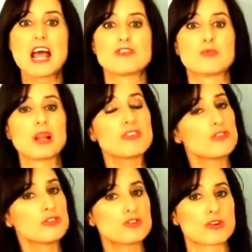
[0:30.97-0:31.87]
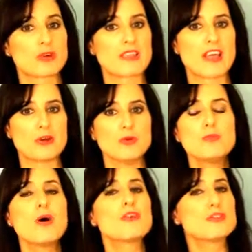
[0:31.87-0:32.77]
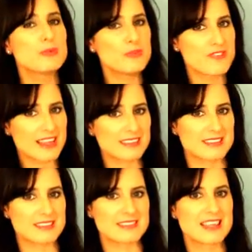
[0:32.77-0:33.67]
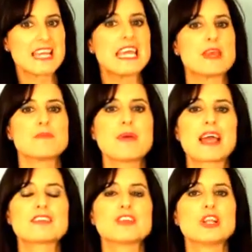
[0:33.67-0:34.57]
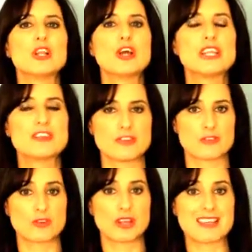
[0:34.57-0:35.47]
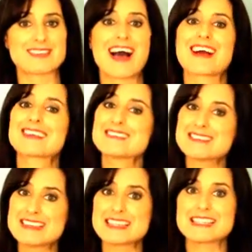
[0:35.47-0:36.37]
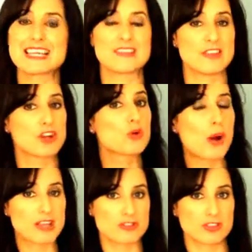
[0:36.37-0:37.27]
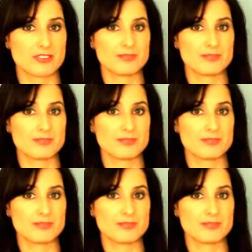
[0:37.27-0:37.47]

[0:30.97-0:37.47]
as well as ensuring that all possible factors impacting learning difficulties are considered in the equation.